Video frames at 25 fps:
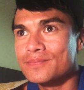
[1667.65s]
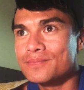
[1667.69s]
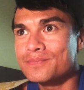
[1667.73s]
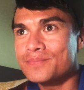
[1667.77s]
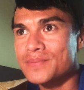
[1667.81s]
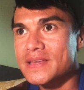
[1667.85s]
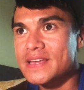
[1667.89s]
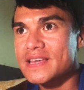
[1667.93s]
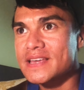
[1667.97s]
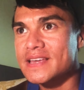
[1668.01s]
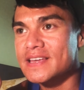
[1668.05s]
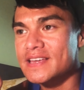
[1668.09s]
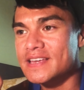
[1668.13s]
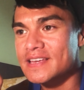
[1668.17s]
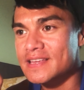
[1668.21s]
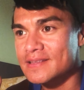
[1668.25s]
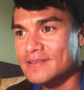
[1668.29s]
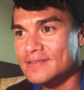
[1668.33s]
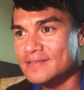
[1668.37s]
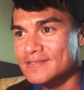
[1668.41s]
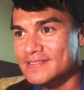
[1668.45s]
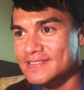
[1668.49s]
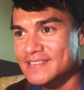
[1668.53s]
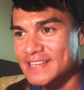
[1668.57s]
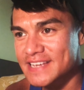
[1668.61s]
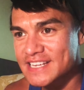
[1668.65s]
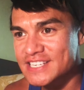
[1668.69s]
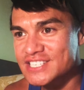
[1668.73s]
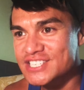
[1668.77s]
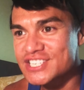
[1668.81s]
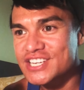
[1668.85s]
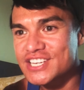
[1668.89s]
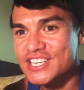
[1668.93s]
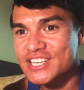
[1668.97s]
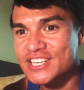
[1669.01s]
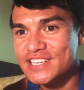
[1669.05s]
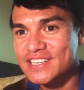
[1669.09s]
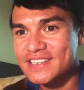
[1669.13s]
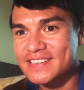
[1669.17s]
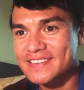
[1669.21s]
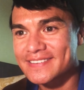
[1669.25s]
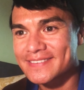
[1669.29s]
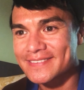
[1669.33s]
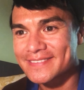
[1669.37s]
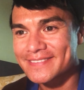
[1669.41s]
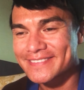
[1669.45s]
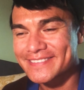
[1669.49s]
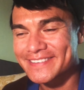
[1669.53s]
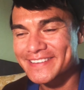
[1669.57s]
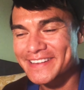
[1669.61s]
be teaching
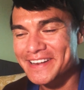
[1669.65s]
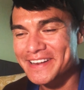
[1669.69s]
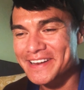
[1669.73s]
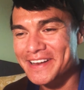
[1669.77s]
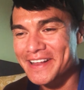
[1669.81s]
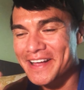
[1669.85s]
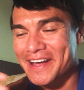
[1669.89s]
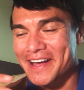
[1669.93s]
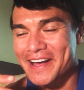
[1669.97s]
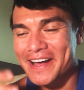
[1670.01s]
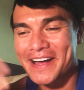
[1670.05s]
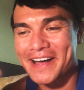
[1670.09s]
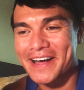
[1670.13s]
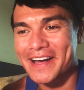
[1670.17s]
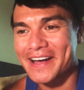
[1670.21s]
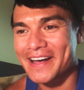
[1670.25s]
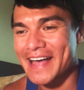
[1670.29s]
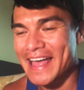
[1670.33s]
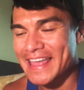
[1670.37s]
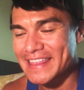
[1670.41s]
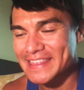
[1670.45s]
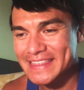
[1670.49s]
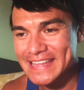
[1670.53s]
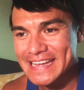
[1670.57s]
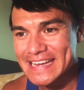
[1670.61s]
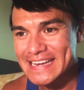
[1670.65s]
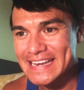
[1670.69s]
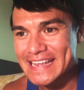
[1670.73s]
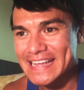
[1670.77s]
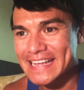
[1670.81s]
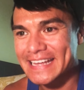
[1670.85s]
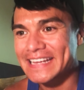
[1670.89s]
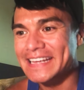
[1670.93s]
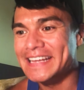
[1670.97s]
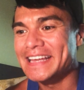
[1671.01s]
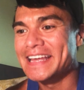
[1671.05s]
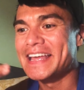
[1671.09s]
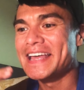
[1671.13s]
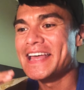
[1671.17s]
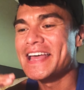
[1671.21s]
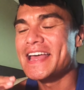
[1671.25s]
uh, and leading